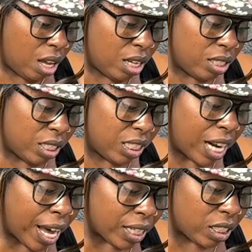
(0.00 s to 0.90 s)
It's a
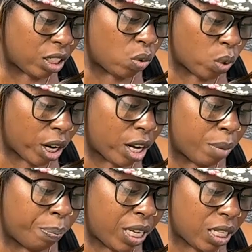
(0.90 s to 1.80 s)
tactic where
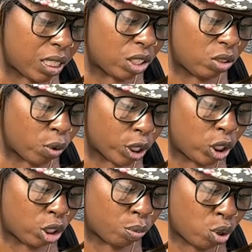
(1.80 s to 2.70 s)
a piece is
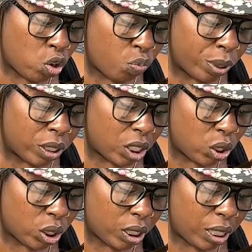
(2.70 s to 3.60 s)
forced to move,
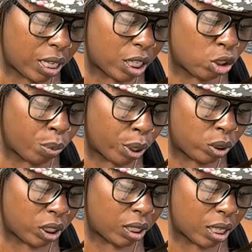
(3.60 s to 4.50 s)
potentially
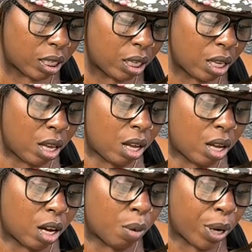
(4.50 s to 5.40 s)
exposing the
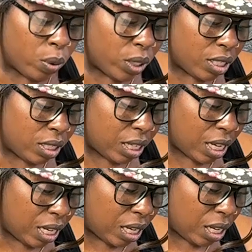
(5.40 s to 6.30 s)
opponent's
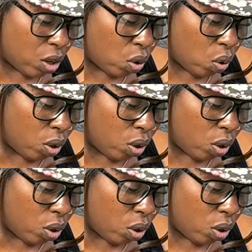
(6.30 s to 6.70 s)
king